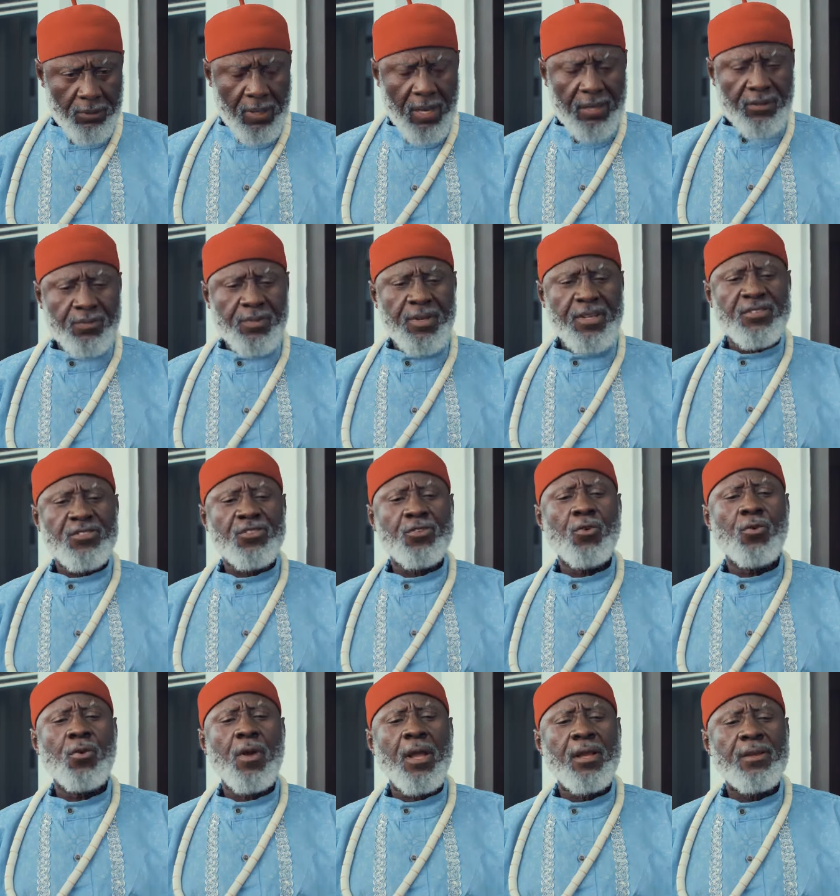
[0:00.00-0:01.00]
That means
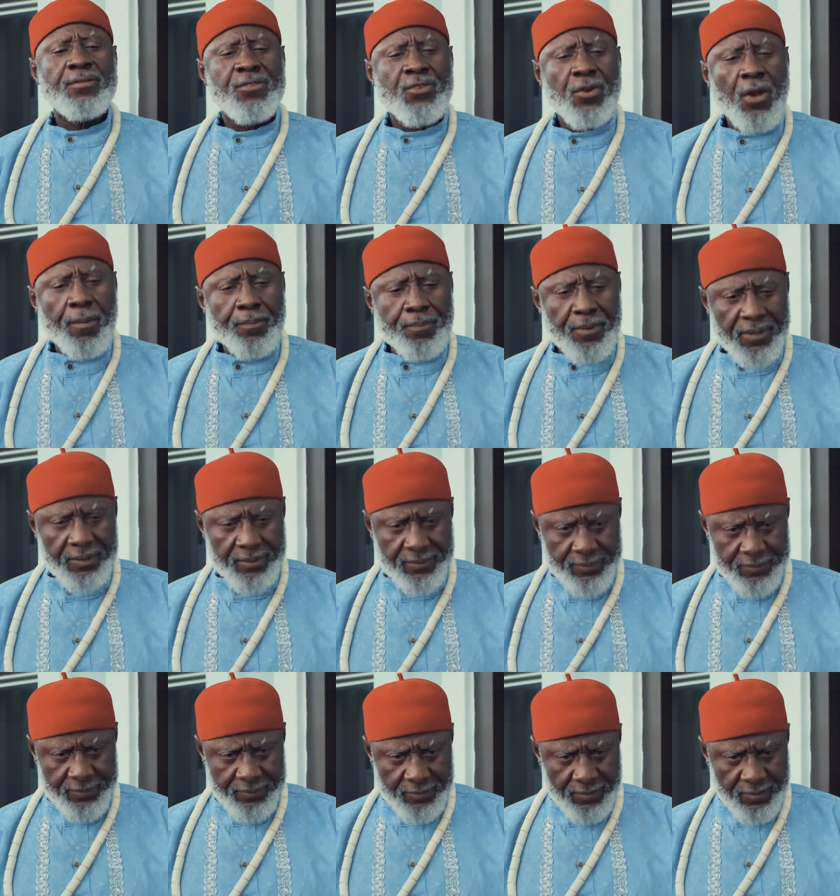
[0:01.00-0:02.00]
you were eavesdropping.
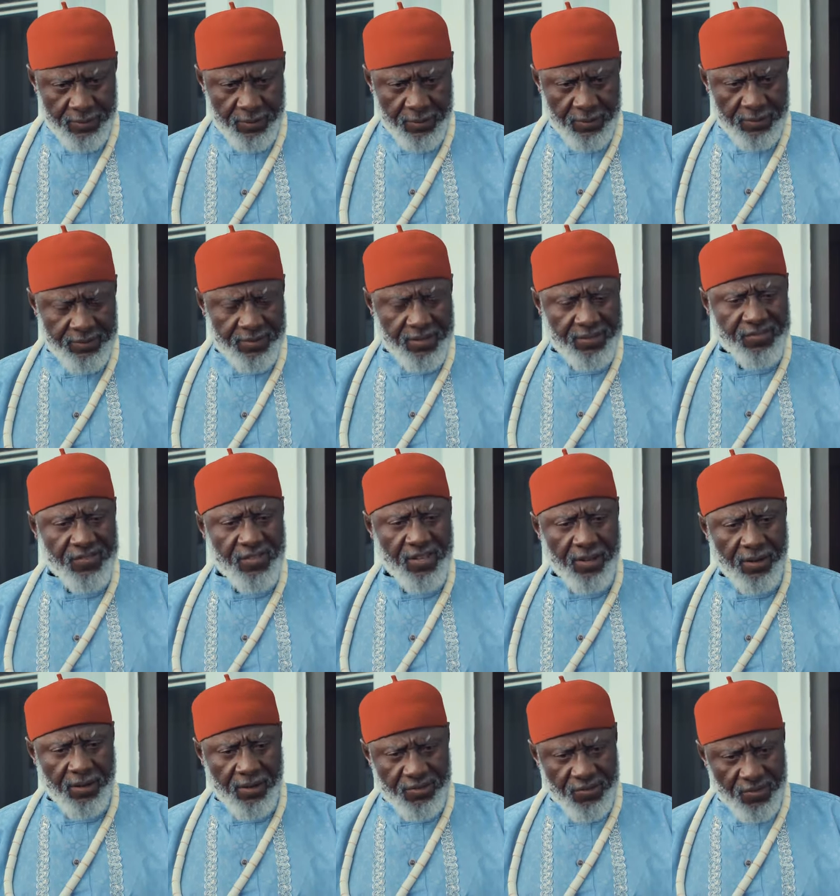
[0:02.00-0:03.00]
It's a
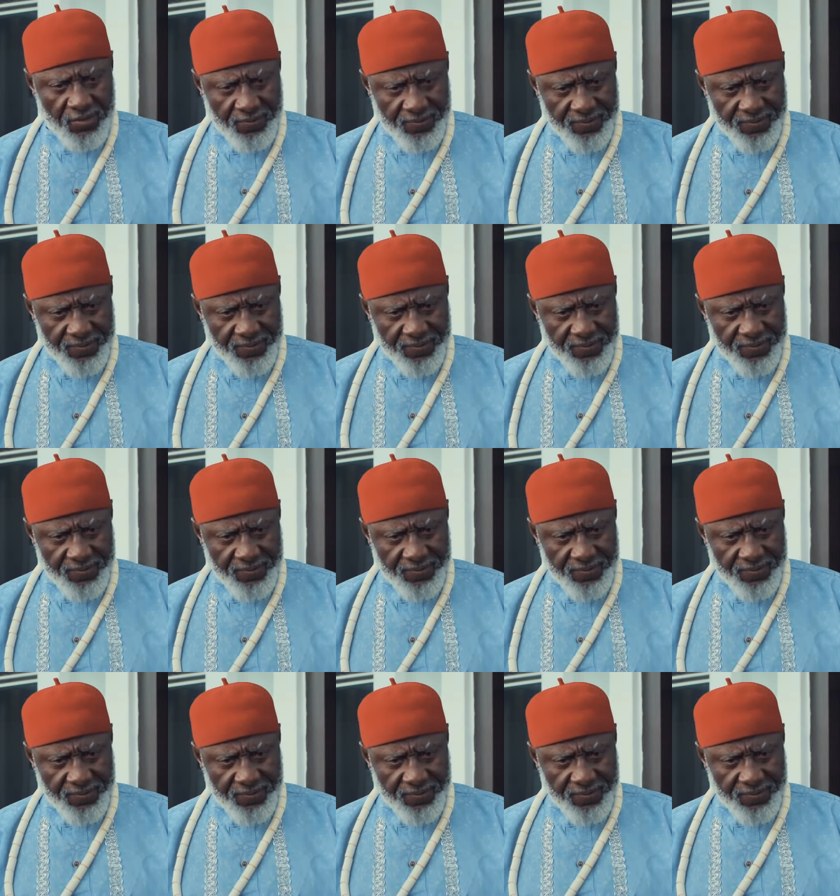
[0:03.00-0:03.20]
serious